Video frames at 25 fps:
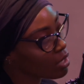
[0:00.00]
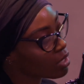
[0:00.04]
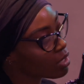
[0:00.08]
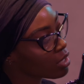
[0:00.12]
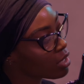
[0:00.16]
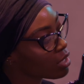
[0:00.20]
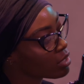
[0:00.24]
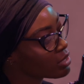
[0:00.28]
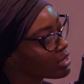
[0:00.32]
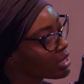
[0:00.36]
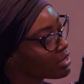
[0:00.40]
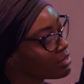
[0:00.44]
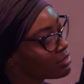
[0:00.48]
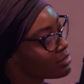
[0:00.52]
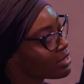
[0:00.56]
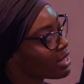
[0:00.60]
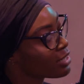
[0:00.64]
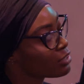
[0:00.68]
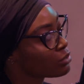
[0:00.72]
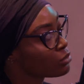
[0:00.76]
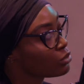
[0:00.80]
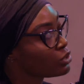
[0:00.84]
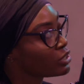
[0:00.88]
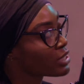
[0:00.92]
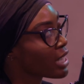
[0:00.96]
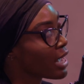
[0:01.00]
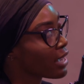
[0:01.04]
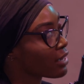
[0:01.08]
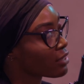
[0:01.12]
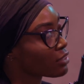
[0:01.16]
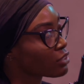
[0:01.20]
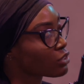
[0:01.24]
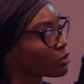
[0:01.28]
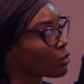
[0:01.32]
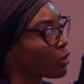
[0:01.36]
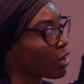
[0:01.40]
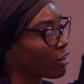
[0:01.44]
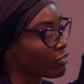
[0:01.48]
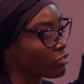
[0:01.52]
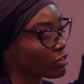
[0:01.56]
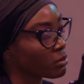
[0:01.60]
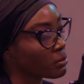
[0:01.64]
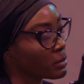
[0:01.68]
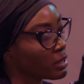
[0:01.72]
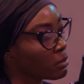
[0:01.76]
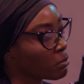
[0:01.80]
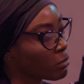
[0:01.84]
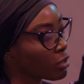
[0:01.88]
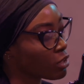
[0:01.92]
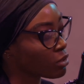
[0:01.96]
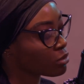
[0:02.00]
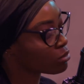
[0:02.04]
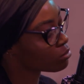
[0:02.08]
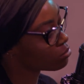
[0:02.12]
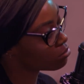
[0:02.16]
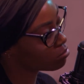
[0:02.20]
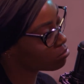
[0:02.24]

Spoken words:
Girl, they did not do jack squat for me, bro.